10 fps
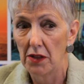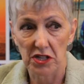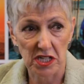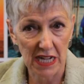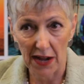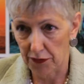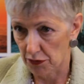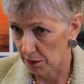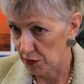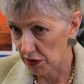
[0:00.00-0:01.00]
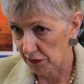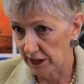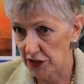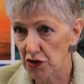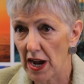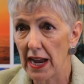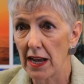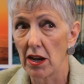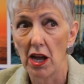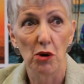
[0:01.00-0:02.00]
the staff were all beautifully
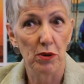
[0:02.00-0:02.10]
trained.